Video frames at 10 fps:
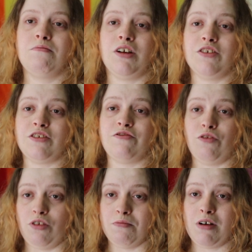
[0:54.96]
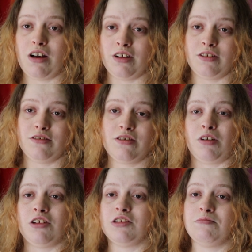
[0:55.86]
because I'd fallen behind
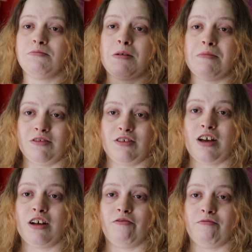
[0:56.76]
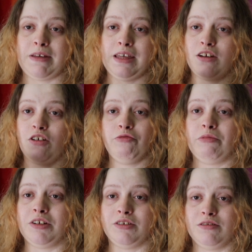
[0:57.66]
because of my mental health and being in
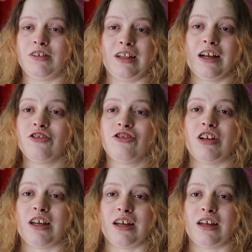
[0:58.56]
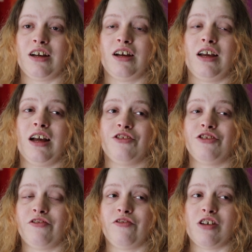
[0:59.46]
hospital. Last year I had
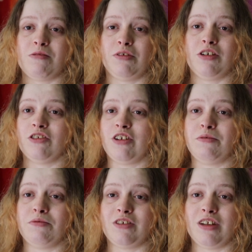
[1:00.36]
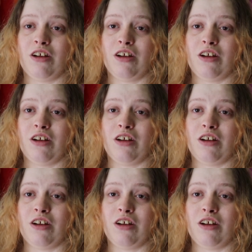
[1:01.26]
to defer because I was in